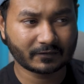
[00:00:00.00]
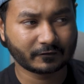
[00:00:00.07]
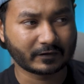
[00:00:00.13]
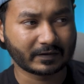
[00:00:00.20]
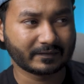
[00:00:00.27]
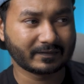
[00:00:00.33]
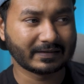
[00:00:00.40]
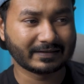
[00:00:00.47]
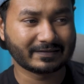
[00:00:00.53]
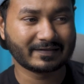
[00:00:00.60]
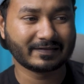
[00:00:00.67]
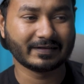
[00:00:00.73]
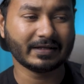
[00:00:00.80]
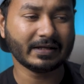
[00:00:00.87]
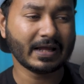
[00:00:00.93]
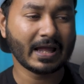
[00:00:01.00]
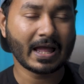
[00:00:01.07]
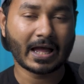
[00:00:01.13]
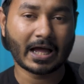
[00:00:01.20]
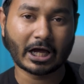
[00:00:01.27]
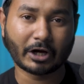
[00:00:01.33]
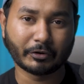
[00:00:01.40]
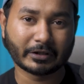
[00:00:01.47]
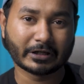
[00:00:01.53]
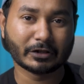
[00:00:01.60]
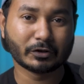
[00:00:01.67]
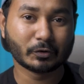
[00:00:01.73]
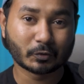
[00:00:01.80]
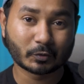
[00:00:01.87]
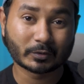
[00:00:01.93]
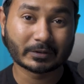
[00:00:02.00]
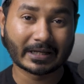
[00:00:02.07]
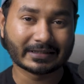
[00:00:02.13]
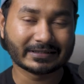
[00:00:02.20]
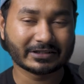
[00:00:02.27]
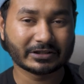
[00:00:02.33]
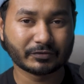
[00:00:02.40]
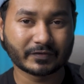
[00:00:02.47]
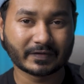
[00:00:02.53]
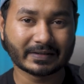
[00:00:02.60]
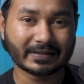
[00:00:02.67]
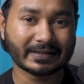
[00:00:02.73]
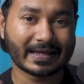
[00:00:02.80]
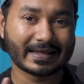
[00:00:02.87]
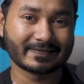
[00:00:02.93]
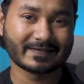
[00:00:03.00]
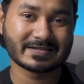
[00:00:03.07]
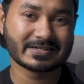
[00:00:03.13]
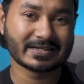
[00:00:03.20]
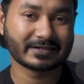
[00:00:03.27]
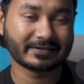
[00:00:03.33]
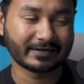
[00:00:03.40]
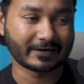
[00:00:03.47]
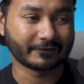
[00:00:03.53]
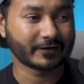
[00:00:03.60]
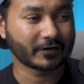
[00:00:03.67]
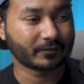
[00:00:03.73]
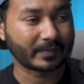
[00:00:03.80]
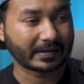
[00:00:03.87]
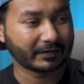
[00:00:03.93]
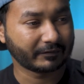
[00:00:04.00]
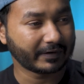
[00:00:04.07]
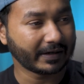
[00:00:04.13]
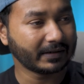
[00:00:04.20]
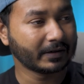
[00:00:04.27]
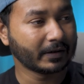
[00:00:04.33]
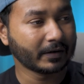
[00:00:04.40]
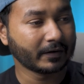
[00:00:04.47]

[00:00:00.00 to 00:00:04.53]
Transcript: First, let's see how you can do that using Essential Graphics panel, right?